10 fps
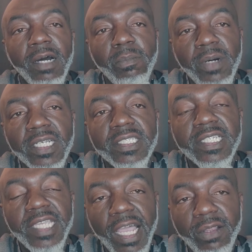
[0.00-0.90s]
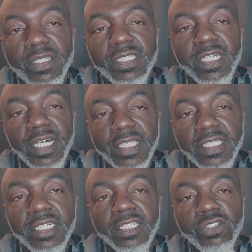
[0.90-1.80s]
amongst countless
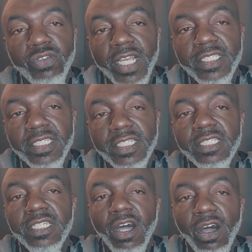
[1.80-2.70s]
other atrocities to